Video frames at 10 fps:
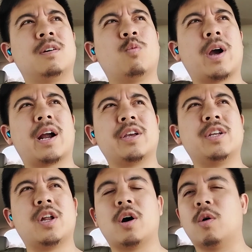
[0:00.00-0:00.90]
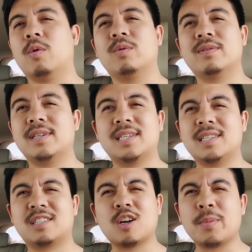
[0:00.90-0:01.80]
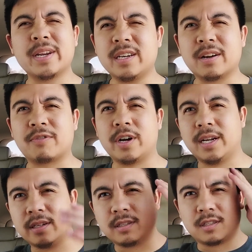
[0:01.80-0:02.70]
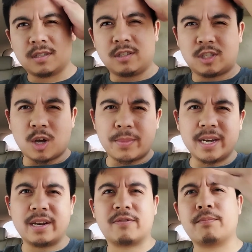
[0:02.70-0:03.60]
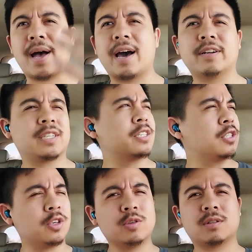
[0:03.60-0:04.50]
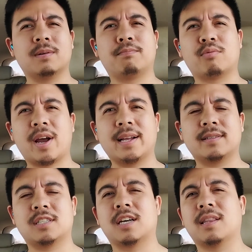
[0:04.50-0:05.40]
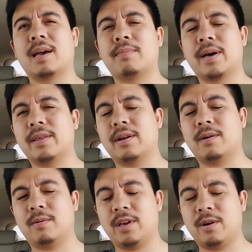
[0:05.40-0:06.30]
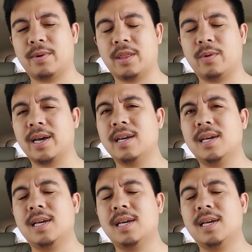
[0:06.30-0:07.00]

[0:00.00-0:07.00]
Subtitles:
where so many different patterns. Excuse the bright sunlight here, by the way.